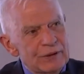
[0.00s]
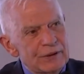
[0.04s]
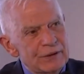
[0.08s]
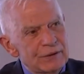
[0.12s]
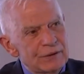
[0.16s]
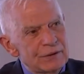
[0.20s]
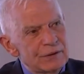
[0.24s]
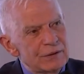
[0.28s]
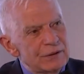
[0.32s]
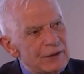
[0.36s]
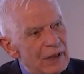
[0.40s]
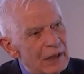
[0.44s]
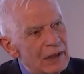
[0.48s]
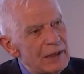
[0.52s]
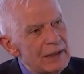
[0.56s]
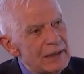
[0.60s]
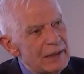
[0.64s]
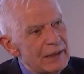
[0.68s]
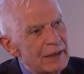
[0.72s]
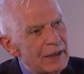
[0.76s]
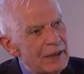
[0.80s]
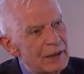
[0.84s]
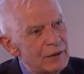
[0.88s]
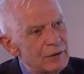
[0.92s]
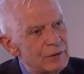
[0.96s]
and
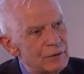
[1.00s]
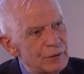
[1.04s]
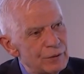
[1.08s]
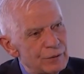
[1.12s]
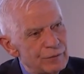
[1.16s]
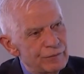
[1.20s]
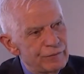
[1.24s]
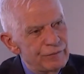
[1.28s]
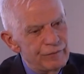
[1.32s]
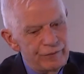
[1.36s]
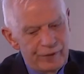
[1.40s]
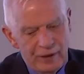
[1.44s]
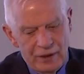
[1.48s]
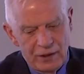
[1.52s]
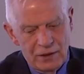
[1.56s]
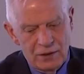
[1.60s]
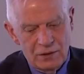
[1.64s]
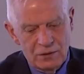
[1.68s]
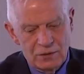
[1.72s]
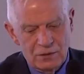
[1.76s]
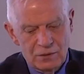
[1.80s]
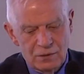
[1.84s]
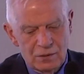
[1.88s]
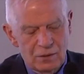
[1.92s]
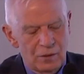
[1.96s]
delicate
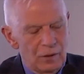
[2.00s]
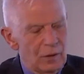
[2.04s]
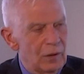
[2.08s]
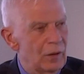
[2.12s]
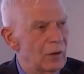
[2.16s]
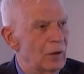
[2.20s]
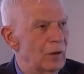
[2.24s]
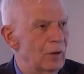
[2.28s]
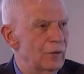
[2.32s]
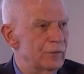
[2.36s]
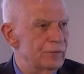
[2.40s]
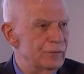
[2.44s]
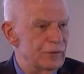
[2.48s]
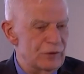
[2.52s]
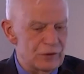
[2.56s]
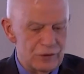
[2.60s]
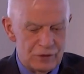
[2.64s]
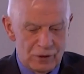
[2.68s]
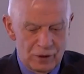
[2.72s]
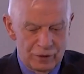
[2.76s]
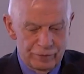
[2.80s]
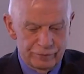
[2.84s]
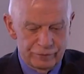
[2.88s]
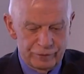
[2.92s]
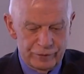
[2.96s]
phase of this
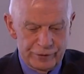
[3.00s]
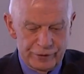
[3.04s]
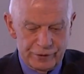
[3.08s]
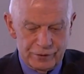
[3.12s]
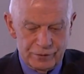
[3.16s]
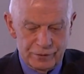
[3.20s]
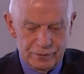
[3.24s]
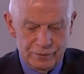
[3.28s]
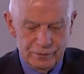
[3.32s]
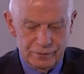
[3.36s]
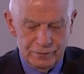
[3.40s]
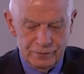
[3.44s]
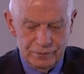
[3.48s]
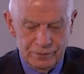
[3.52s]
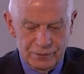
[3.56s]
conflict.